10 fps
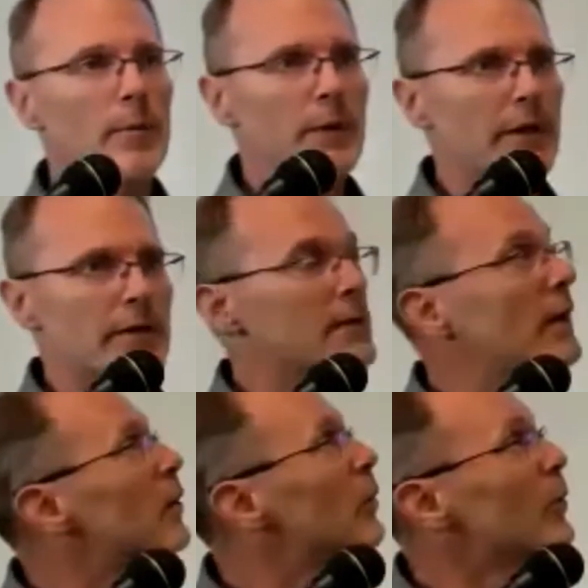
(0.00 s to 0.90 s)
because
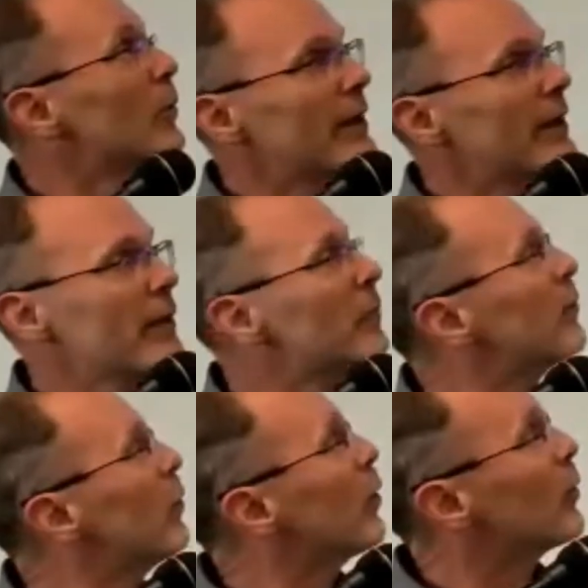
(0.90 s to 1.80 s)
we hit that
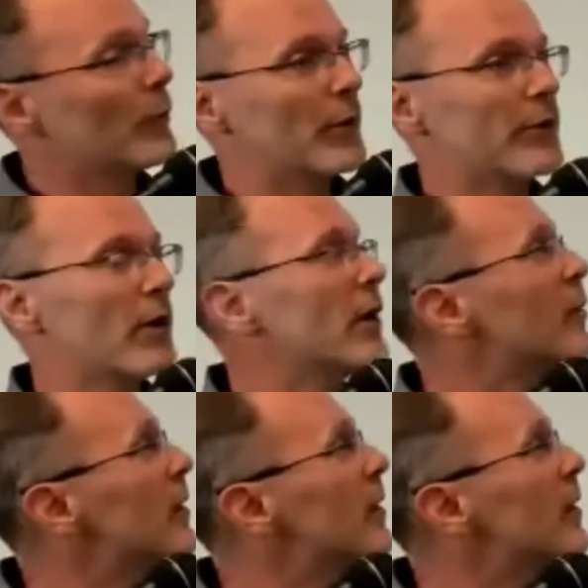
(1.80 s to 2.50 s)
before when we were talking